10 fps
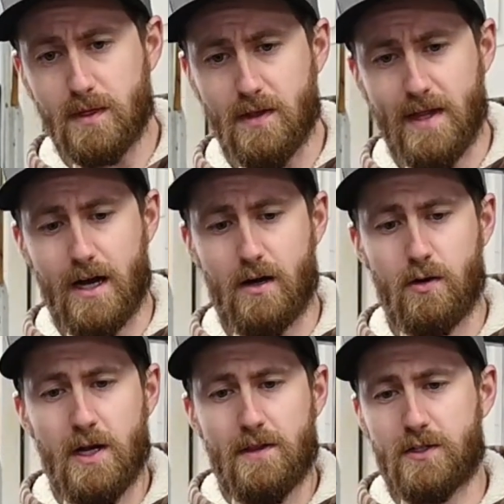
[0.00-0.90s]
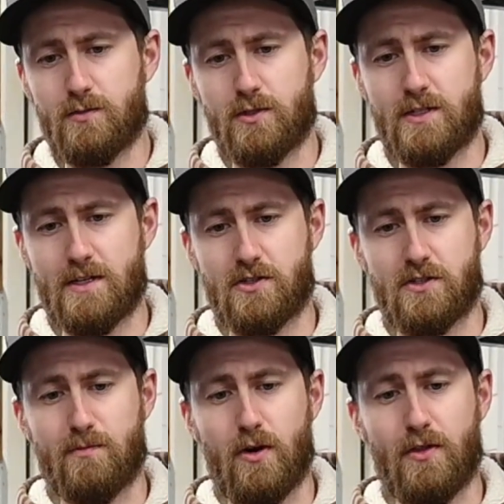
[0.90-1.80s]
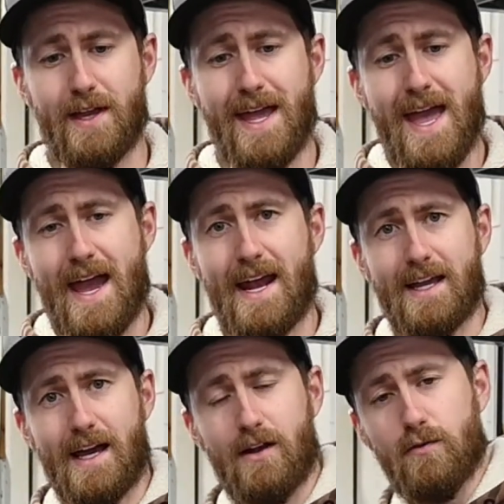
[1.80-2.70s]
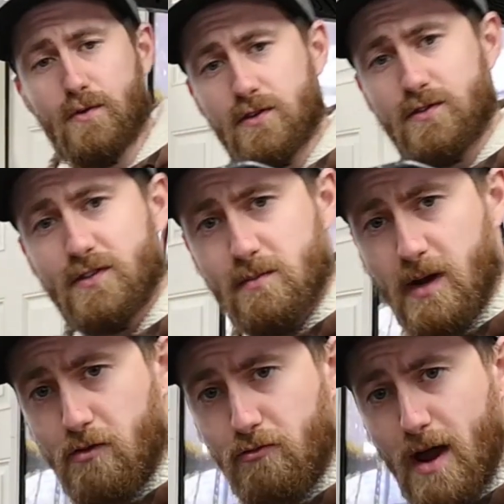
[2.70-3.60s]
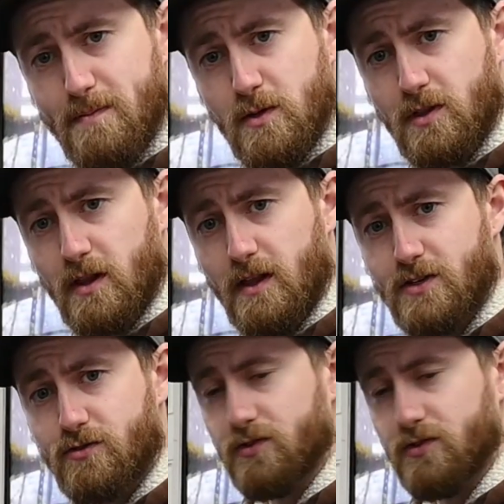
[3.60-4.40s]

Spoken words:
Now, this one just has a small thing, and I don't know if you could see, but I wrapped it with electrical